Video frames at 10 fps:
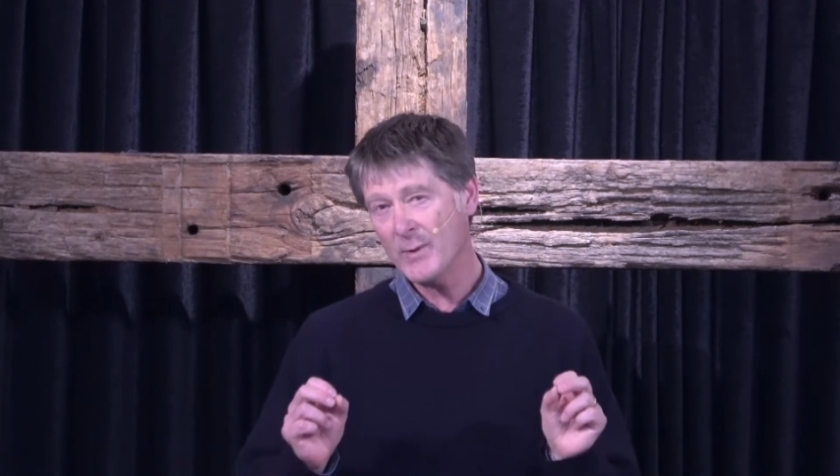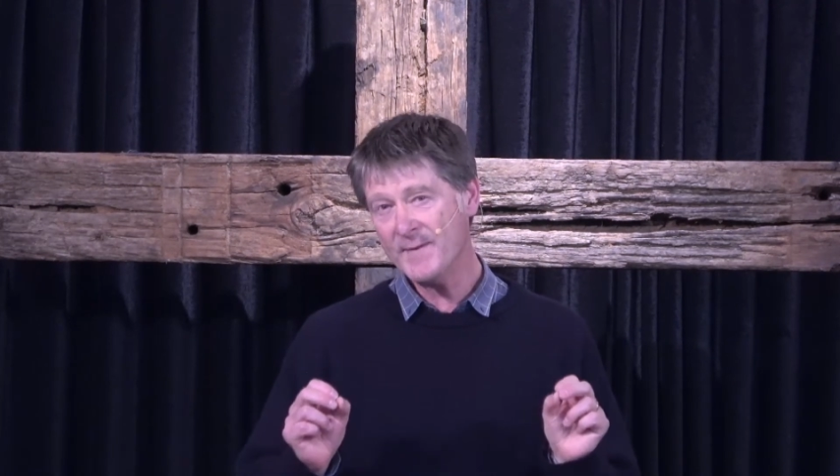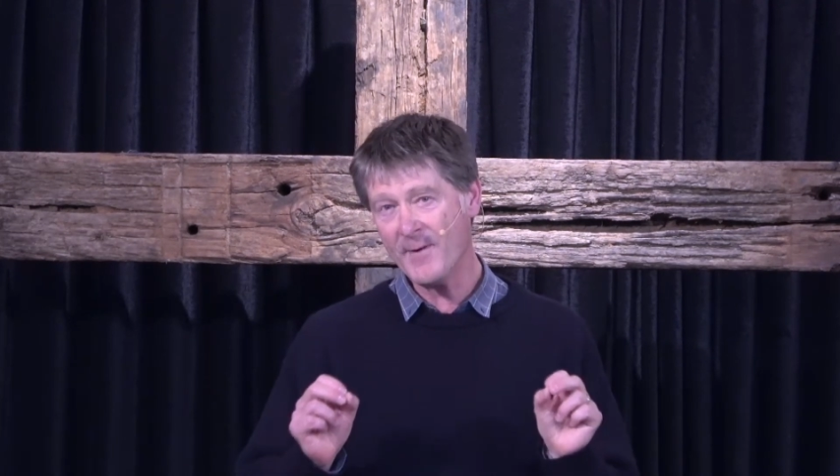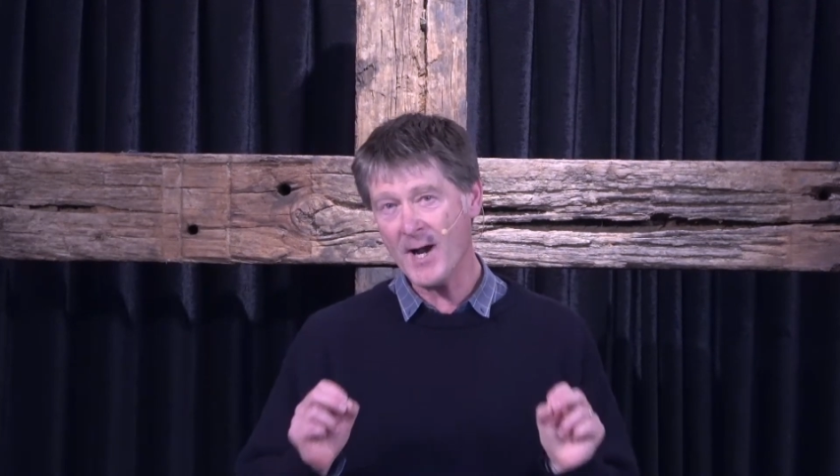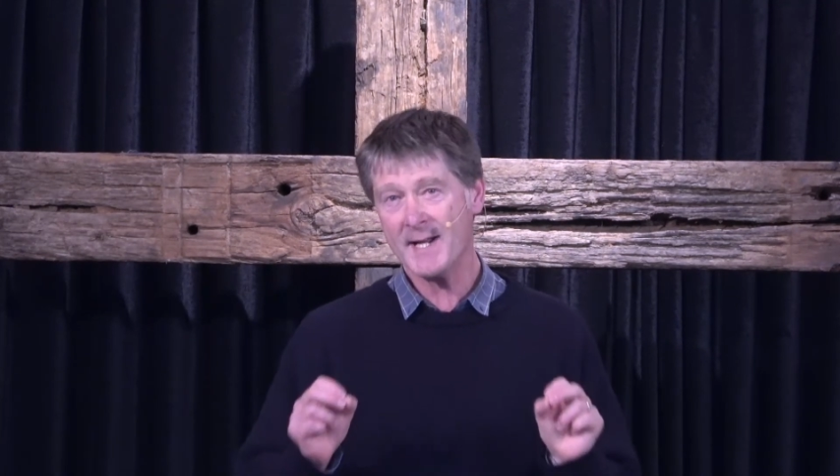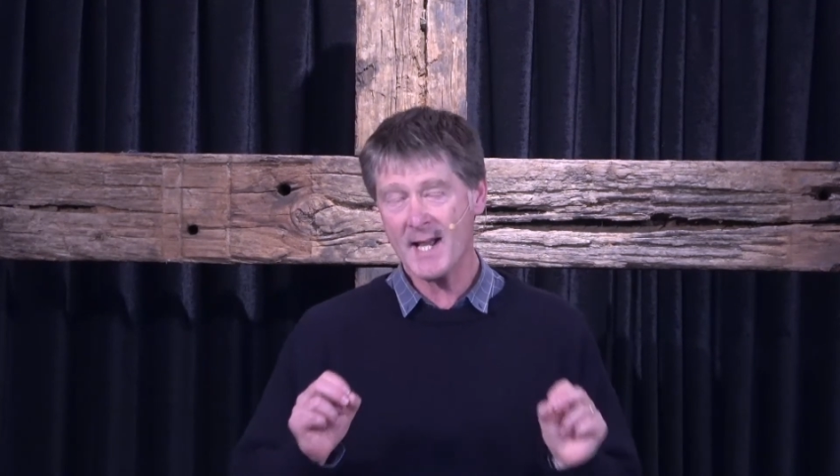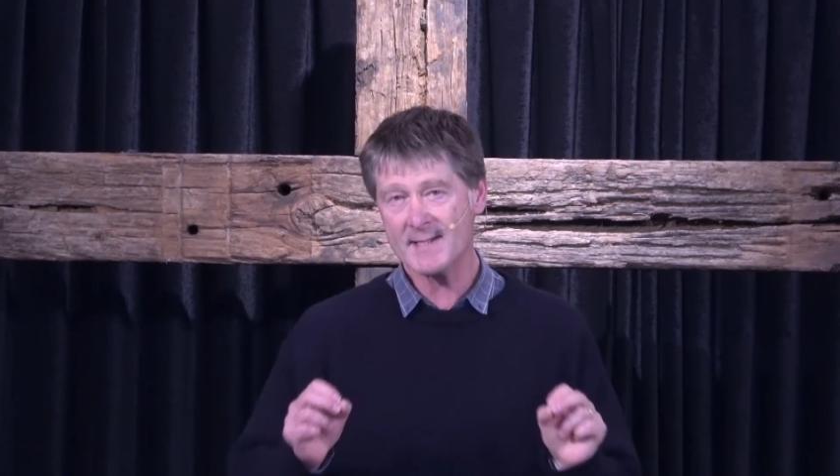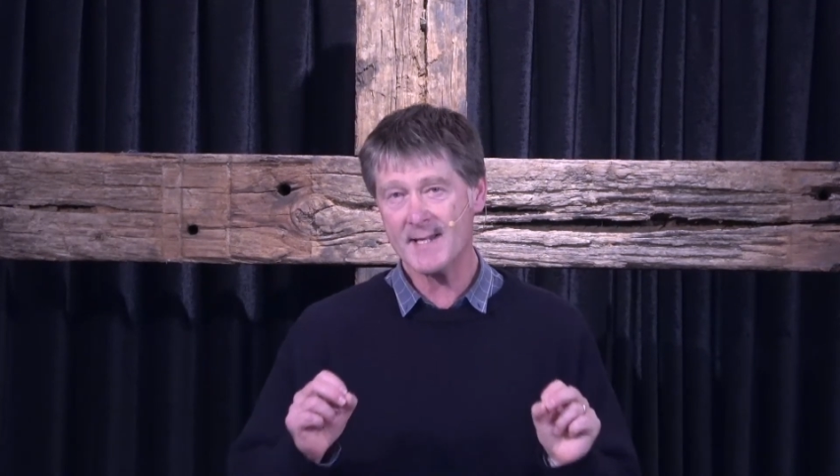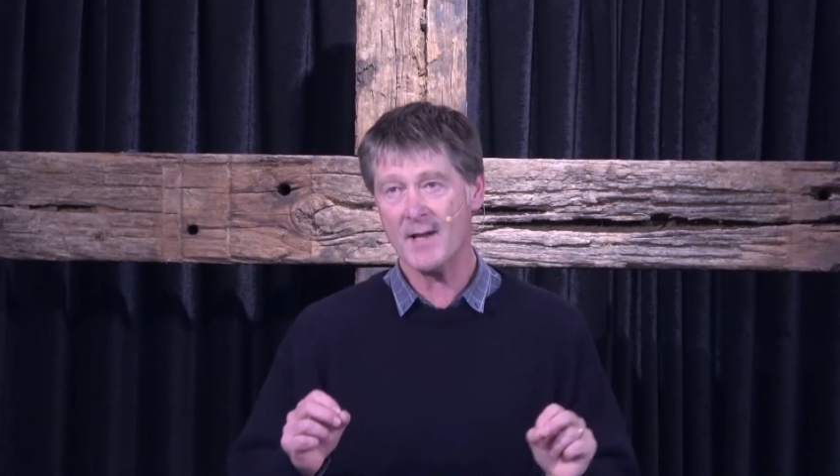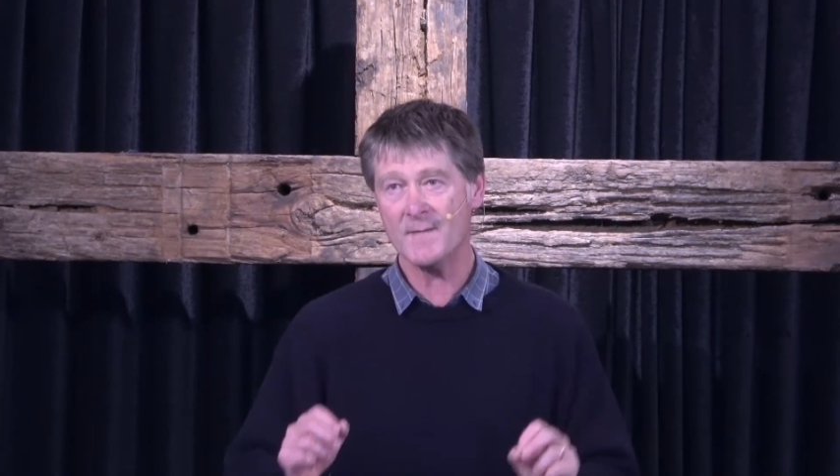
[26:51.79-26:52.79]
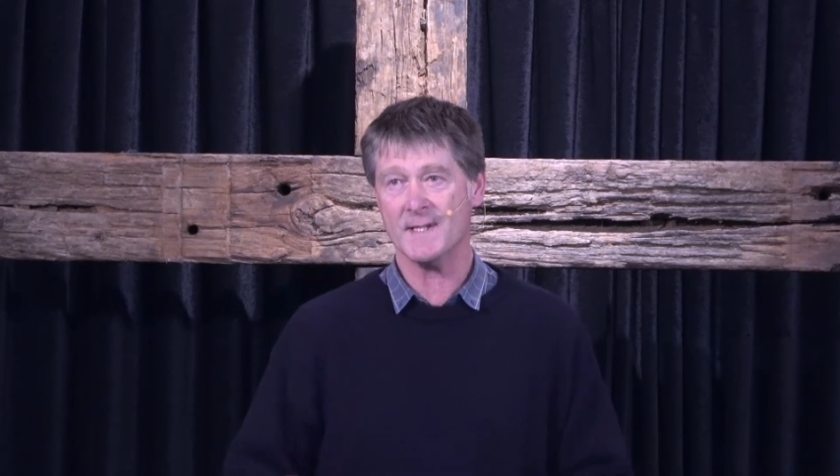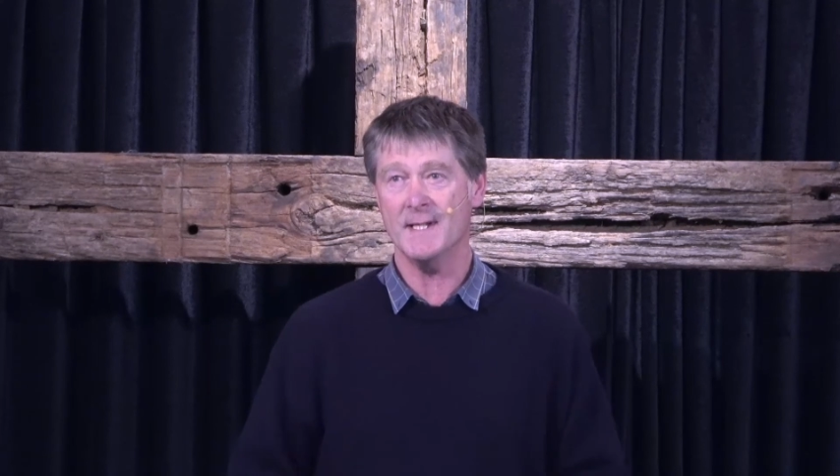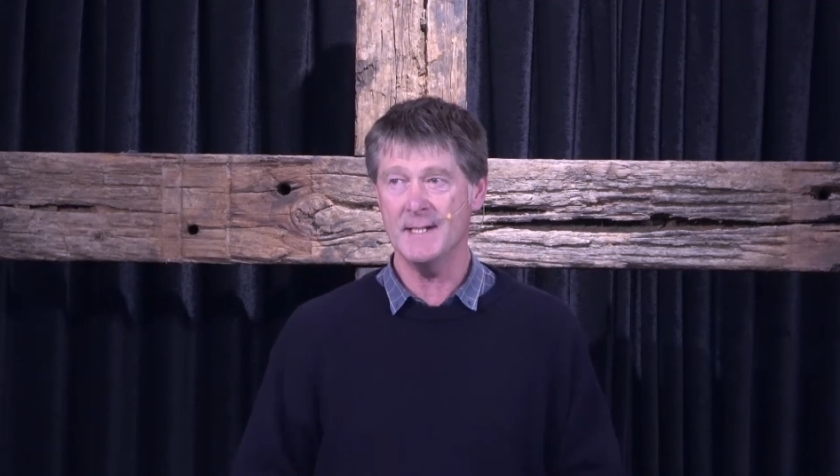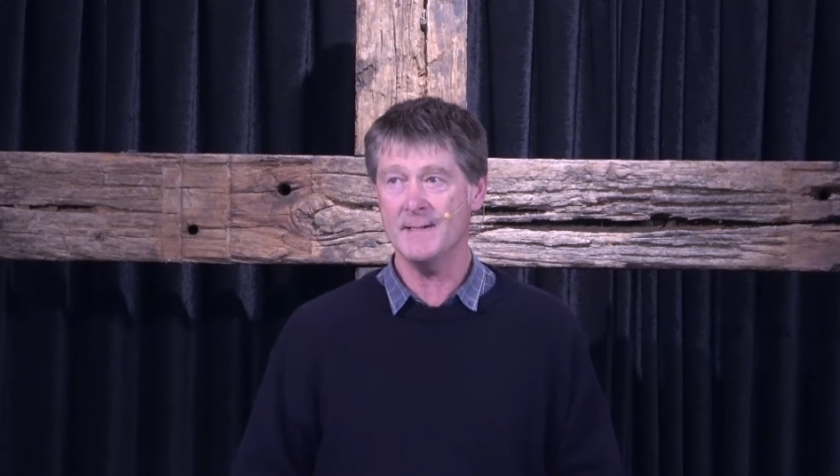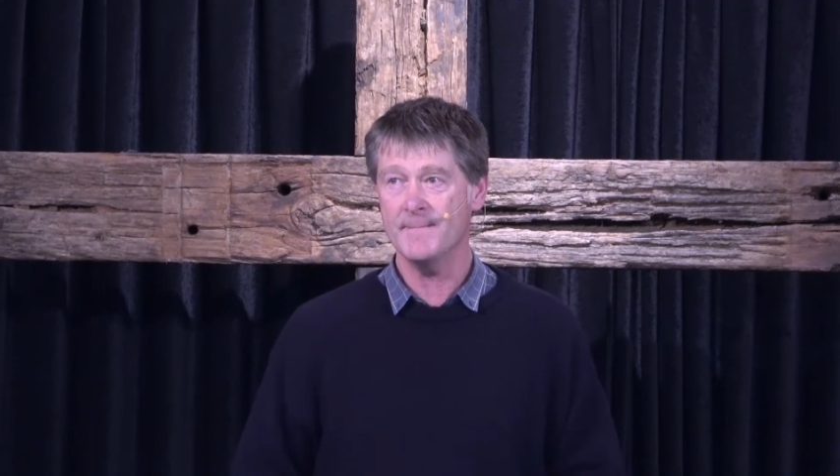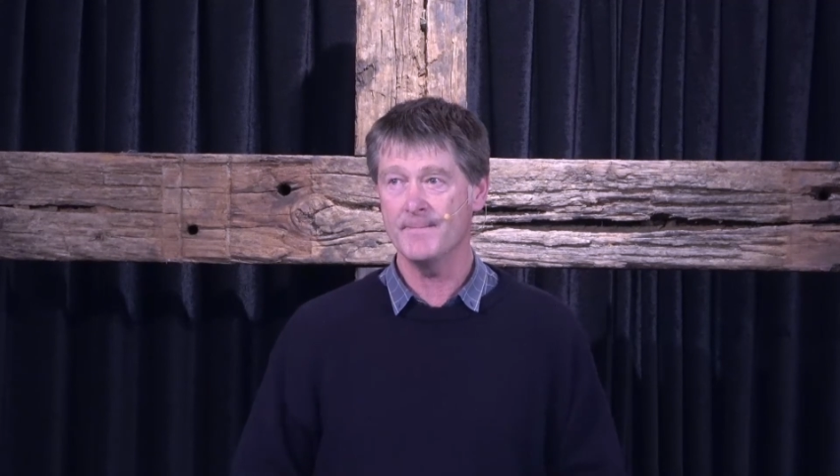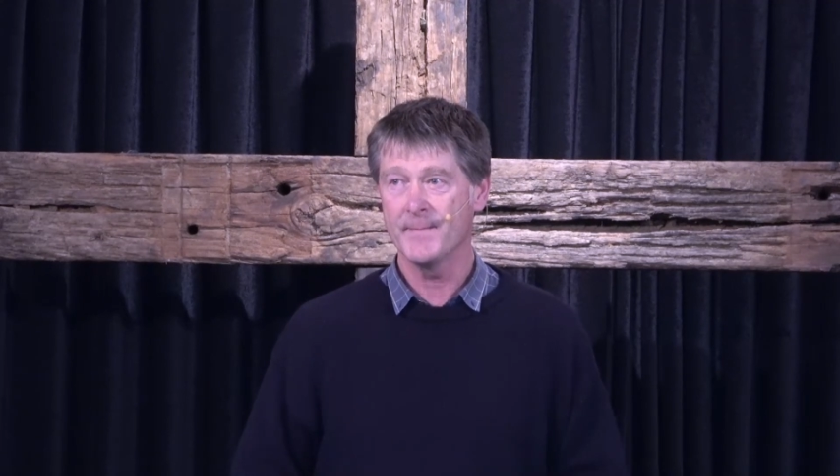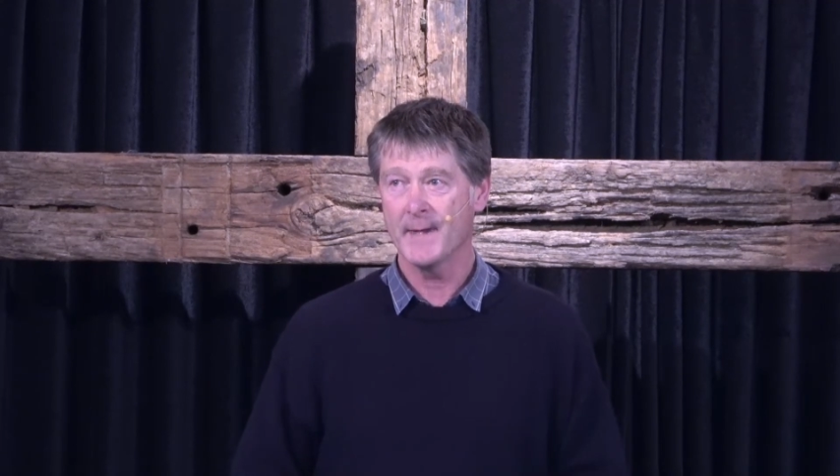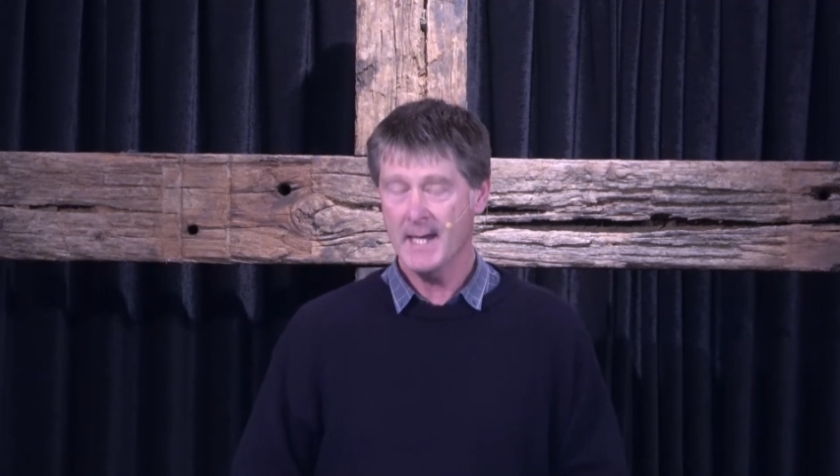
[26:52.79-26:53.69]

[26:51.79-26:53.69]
we find ourselves in,